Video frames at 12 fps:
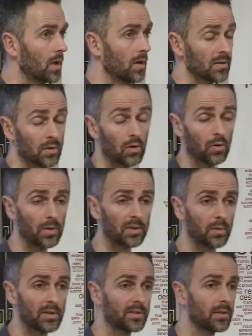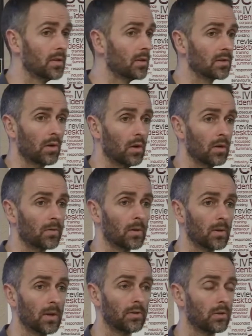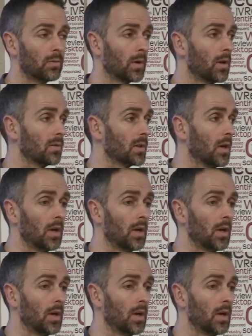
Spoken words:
and it's not only switchgear, it's all of our electrical panels.